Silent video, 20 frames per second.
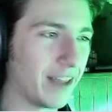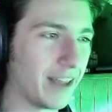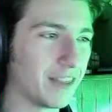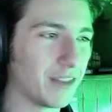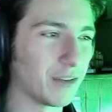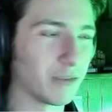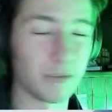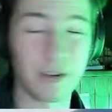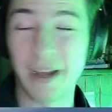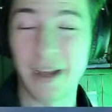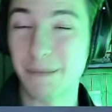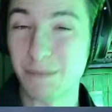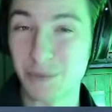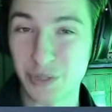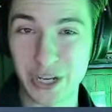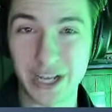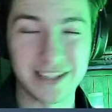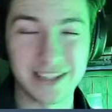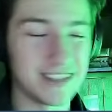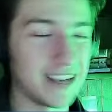the
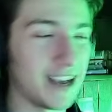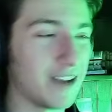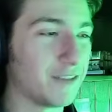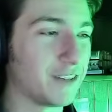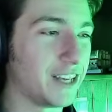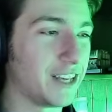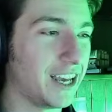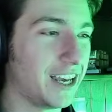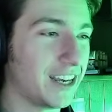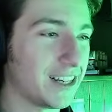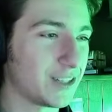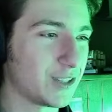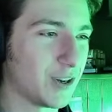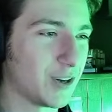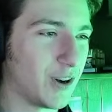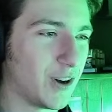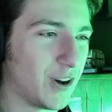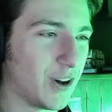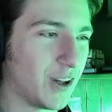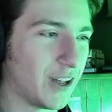ramjets have kicked
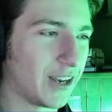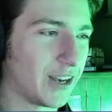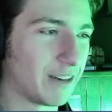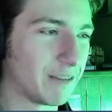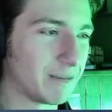on.